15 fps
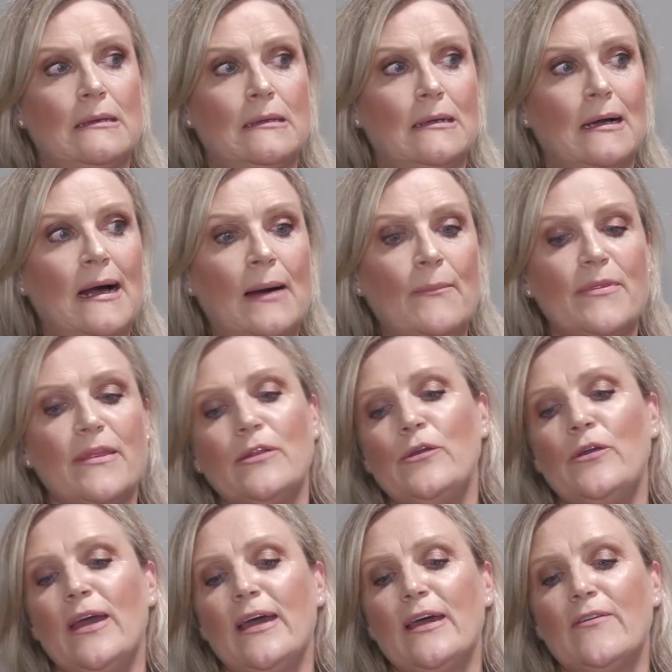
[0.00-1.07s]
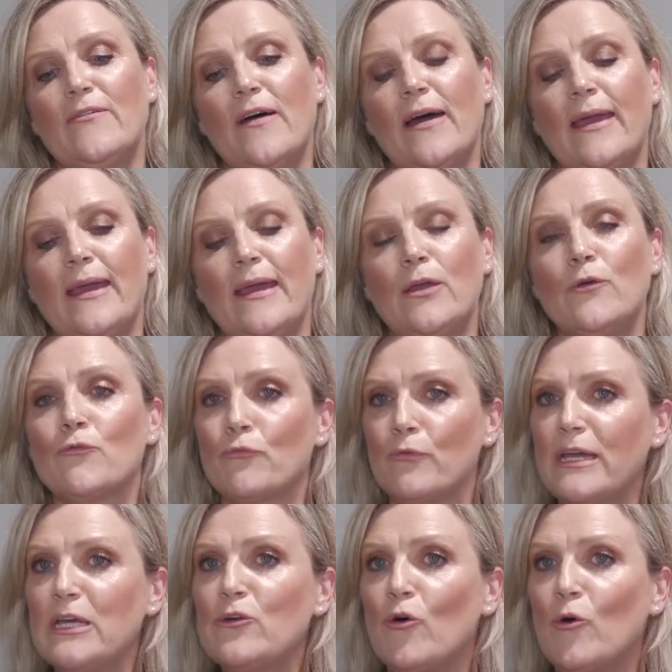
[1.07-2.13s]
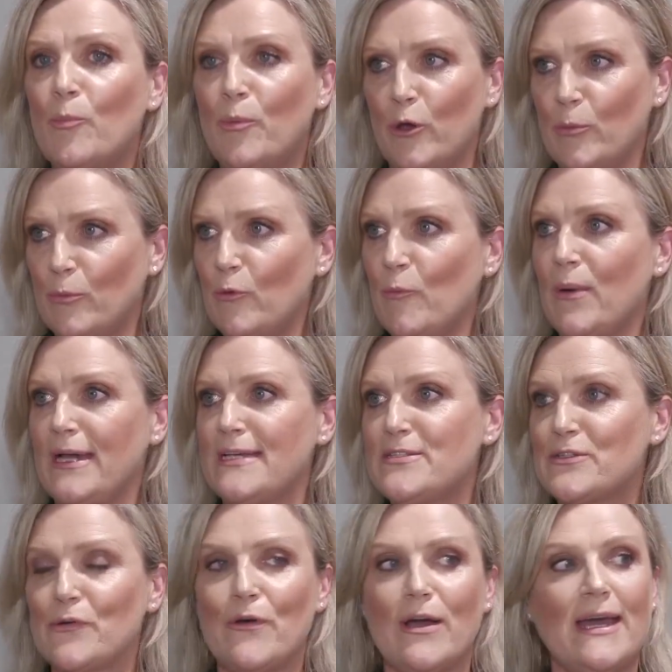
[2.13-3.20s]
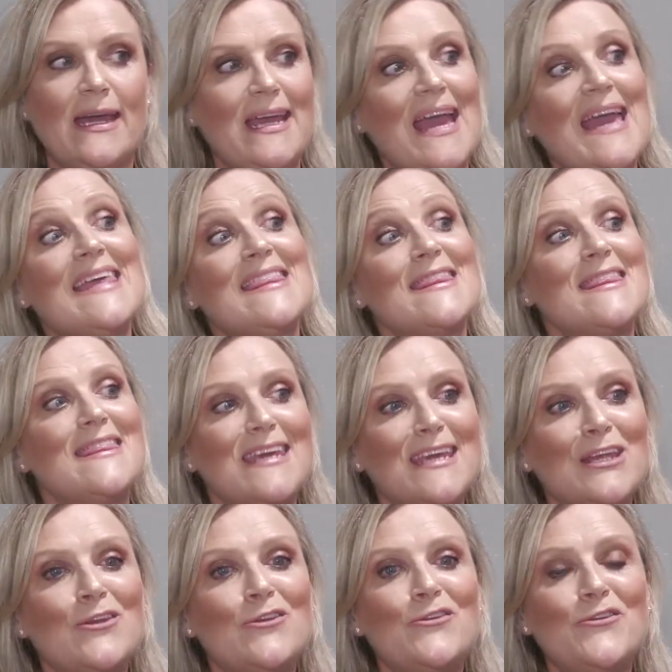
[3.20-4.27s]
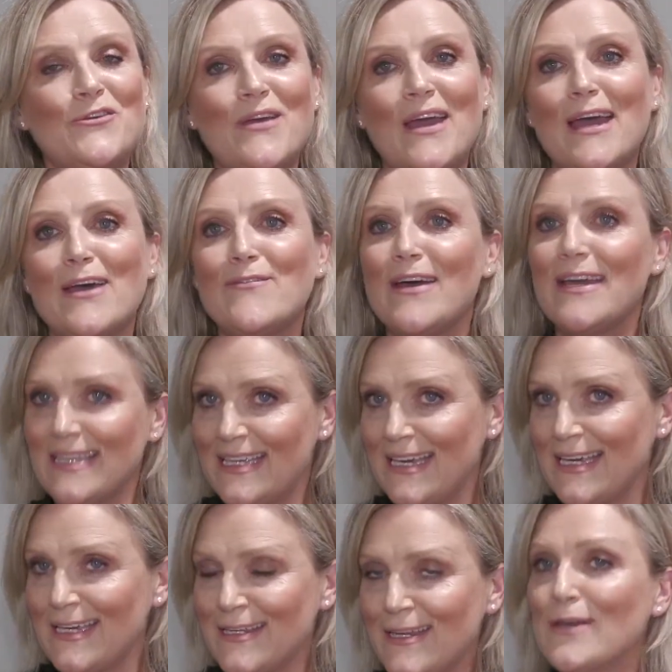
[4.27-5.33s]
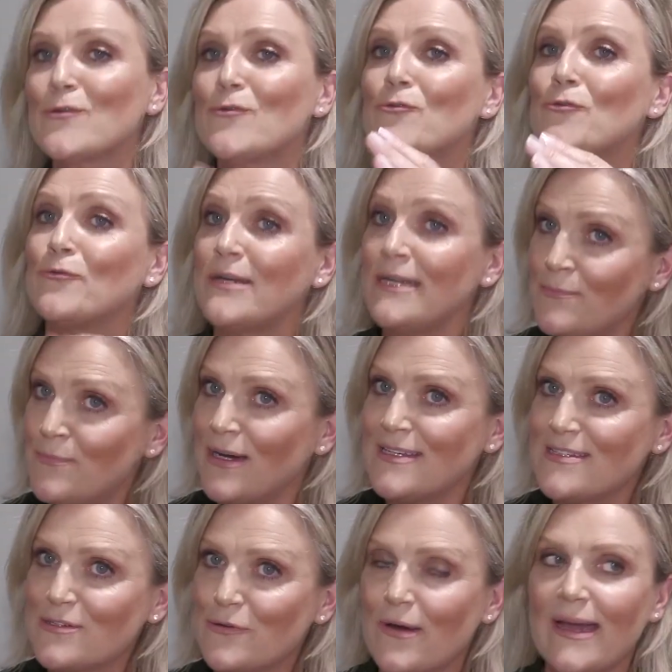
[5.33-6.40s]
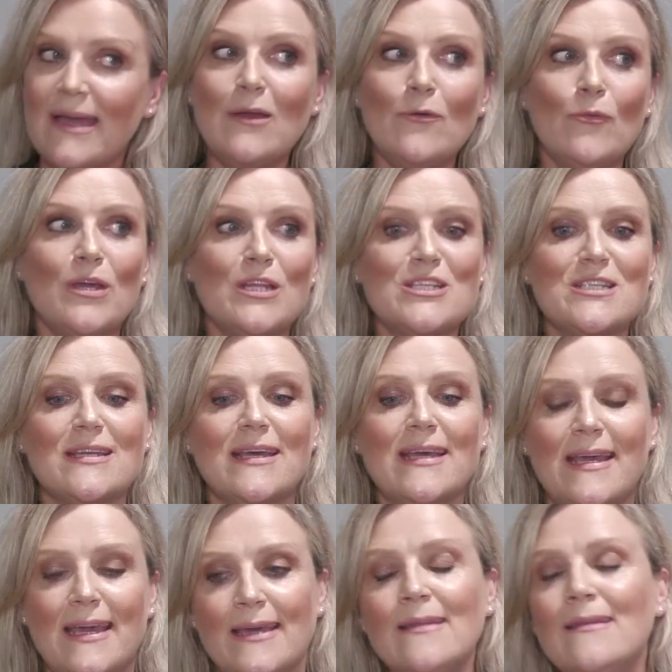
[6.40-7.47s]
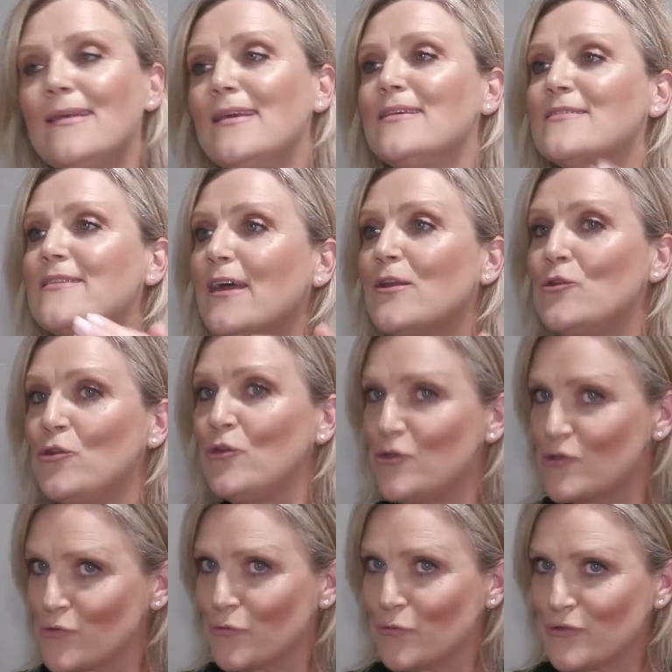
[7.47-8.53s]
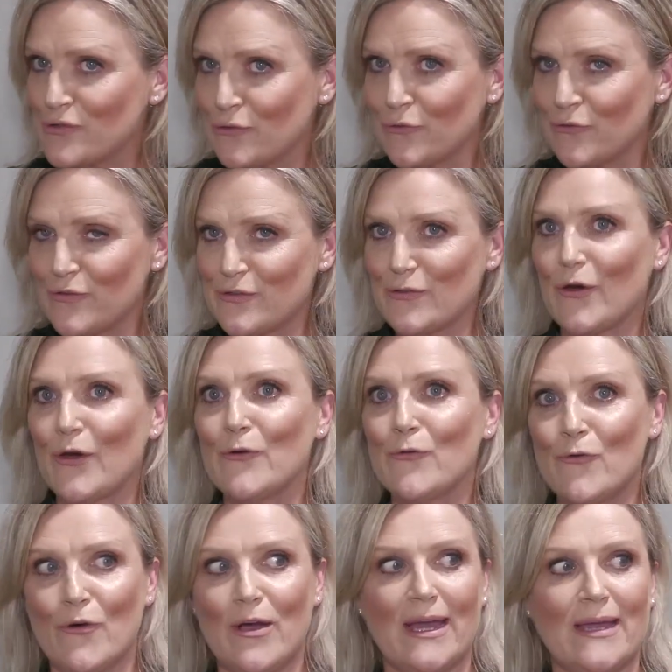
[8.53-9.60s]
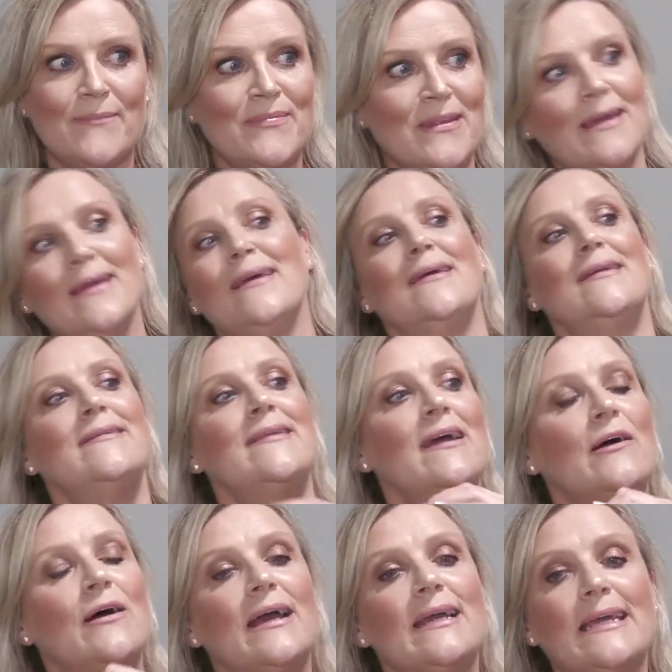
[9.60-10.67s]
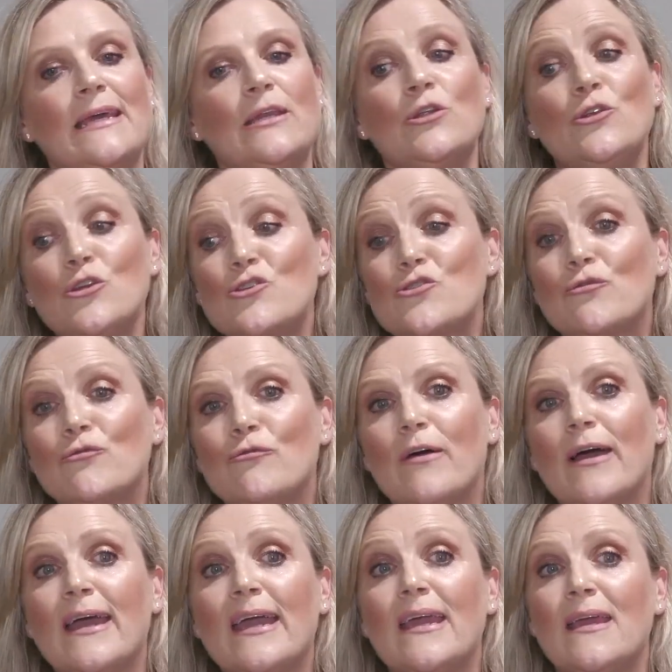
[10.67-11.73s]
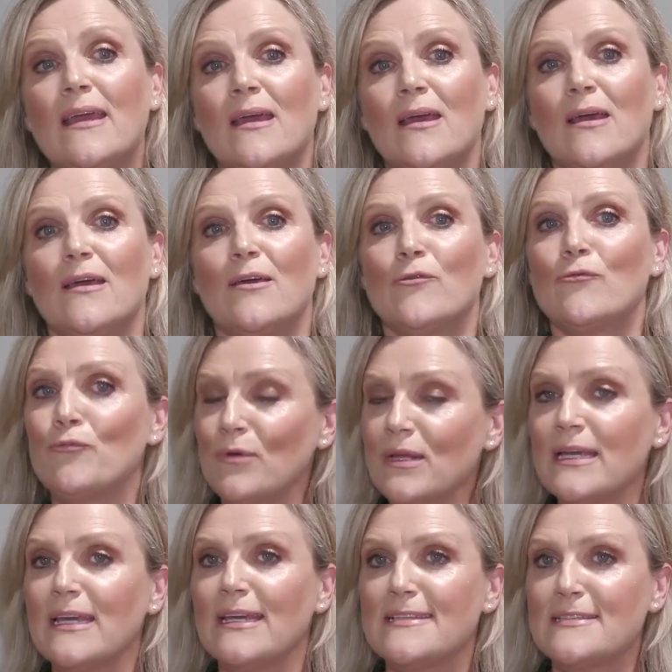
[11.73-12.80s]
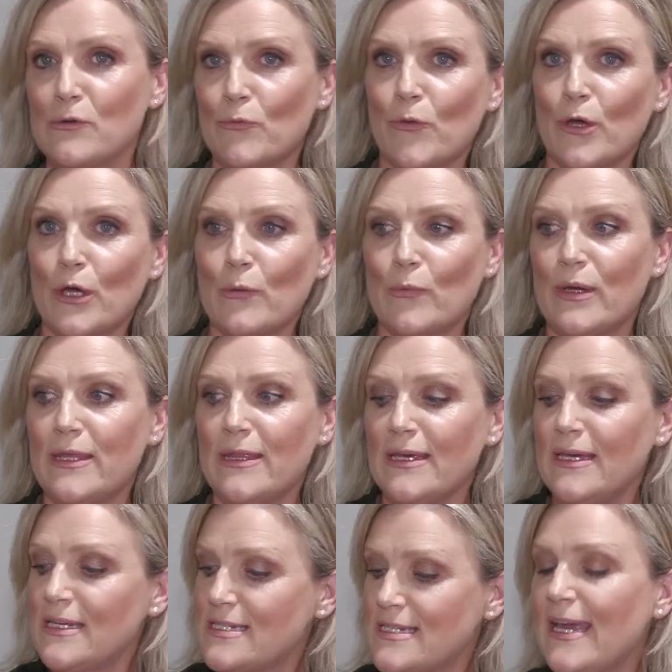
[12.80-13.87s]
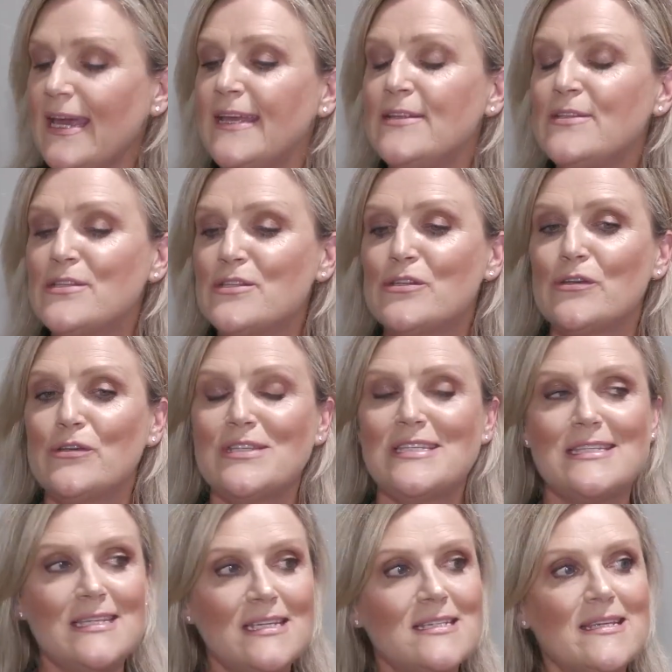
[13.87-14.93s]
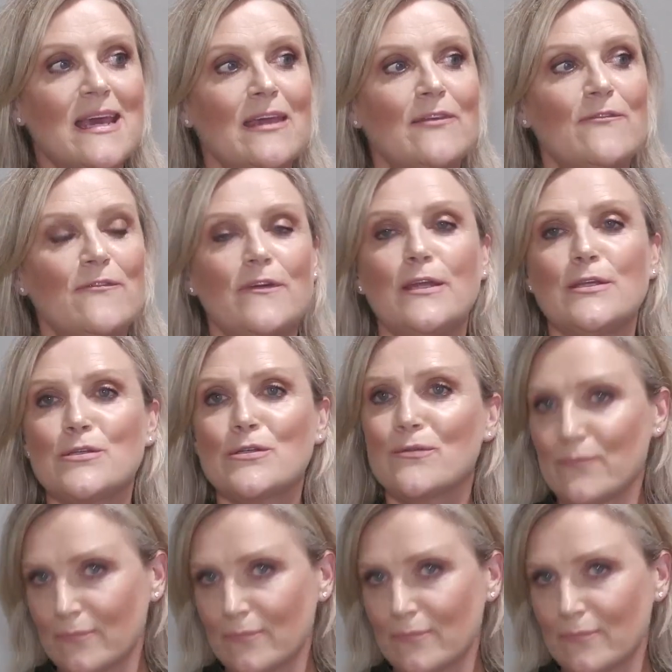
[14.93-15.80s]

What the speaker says: Then you have a red or purple based grey, and then you have again a green based grey, which again is that neutral sort of style grey. Now again, a neutral grey, really easy to work with. It tends to sit and fit